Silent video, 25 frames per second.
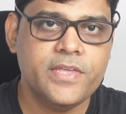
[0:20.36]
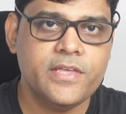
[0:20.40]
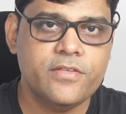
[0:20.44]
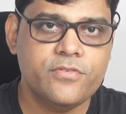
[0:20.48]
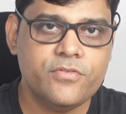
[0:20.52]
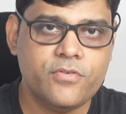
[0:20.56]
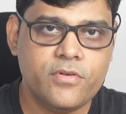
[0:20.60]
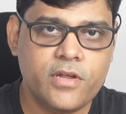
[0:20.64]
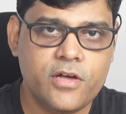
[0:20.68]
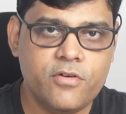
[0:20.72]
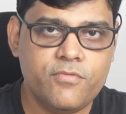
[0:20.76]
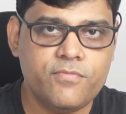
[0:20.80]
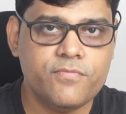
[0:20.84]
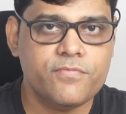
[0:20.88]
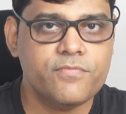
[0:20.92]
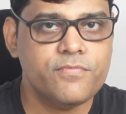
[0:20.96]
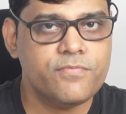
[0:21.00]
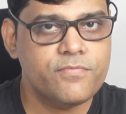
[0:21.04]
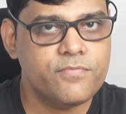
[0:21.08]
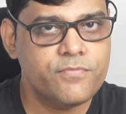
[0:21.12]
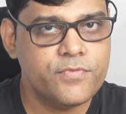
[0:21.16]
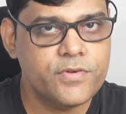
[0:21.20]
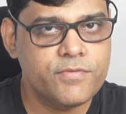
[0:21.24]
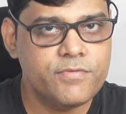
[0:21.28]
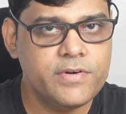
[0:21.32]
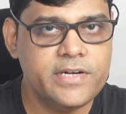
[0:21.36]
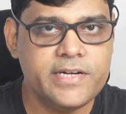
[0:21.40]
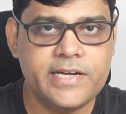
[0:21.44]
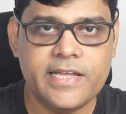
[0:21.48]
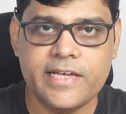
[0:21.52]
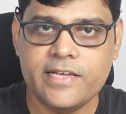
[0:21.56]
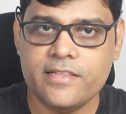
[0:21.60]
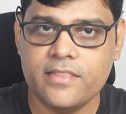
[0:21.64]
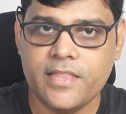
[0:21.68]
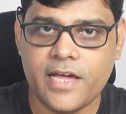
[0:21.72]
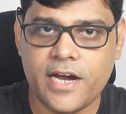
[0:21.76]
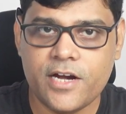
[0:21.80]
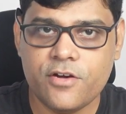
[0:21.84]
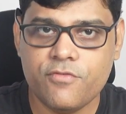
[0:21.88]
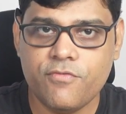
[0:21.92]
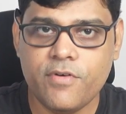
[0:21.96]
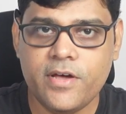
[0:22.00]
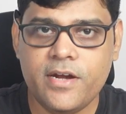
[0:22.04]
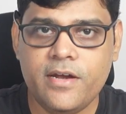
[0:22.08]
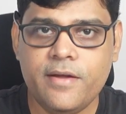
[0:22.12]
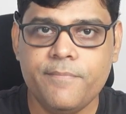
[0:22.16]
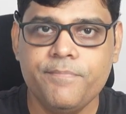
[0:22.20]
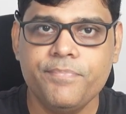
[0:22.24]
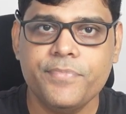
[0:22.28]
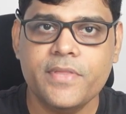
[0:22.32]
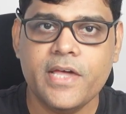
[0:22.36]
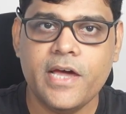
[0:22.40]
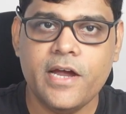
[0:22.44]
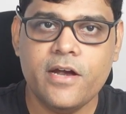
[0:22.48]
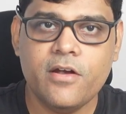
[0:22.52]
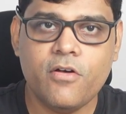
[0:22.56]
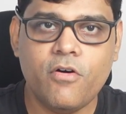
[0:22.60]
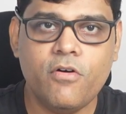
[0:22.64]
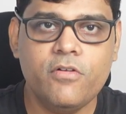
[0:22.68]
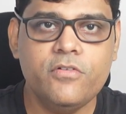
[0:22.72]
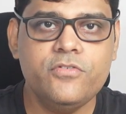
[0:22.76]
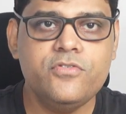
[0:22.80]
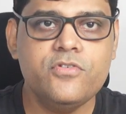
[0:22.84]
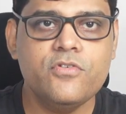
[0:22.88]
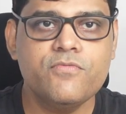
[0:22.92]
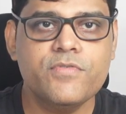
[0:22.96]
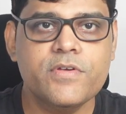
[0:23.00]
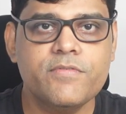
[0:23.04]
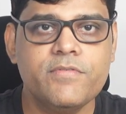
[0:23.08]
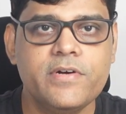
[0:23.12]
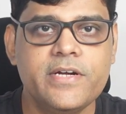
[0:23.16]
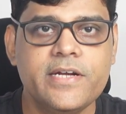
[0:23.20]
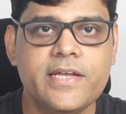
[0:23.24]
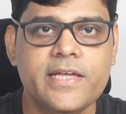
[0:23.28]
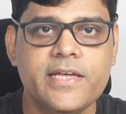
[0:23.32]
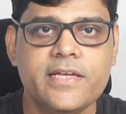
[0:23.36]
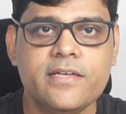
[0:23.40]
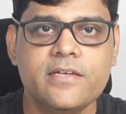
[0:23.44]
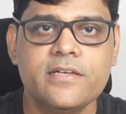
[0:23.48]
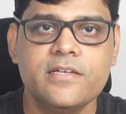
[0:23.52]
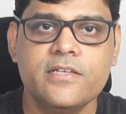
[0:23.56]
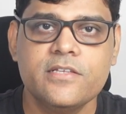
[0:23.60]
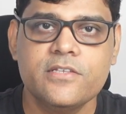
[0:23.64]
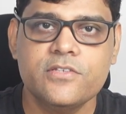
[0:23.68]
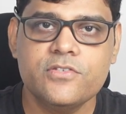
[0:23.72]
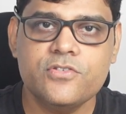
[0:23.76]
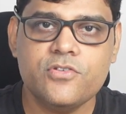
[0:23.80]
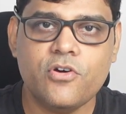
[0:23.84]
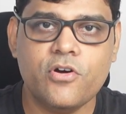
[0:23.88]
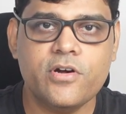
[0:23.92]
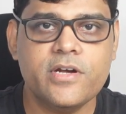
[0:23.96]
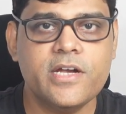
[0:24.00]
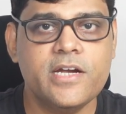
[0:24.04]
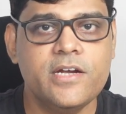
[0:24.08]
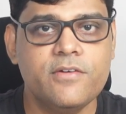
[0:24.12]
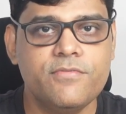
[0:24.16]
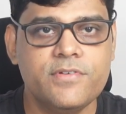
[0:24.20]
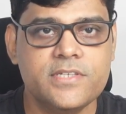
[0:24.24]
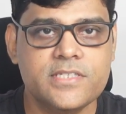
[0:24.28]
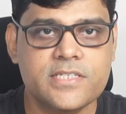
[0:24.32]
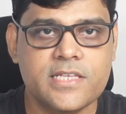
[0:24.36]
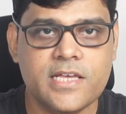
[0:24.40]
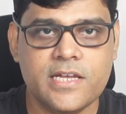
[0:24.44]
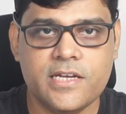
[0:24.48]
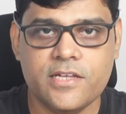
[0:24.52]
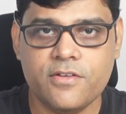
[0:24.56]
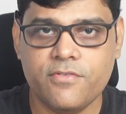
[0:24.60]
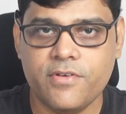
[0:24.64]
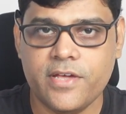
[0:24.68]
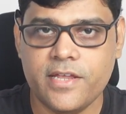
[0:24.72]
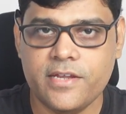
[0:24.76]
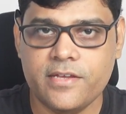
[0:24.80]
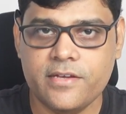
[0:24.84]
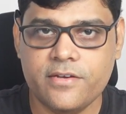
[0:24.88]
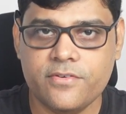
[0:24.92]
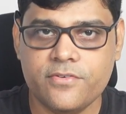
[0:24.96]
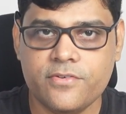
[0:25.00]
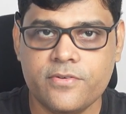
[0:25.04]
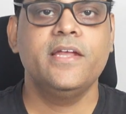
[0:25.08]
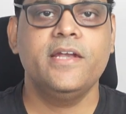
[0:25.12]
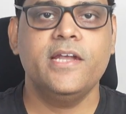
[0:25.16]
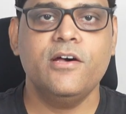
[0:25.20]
So now we will take that one, and also we will take shortened fiscal year variant.